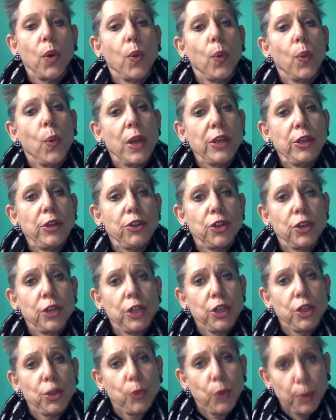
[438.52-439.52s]
When you turn
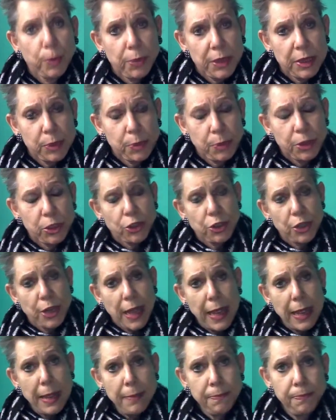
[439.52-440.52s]
in your work, please put your
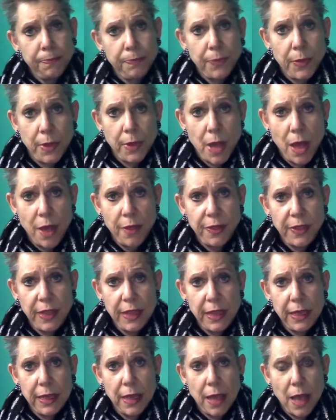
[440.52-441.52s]
name on
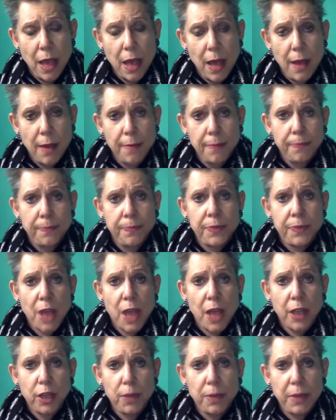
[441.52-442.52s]
the
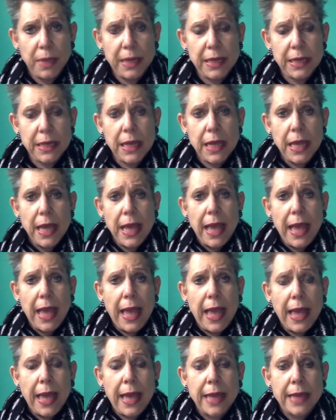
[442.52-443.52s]
document
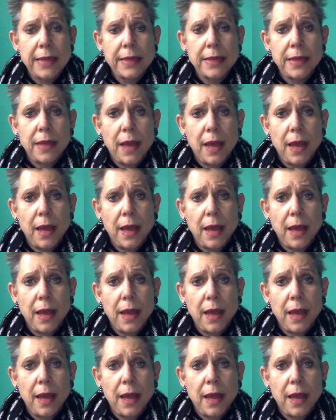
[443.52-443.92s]
and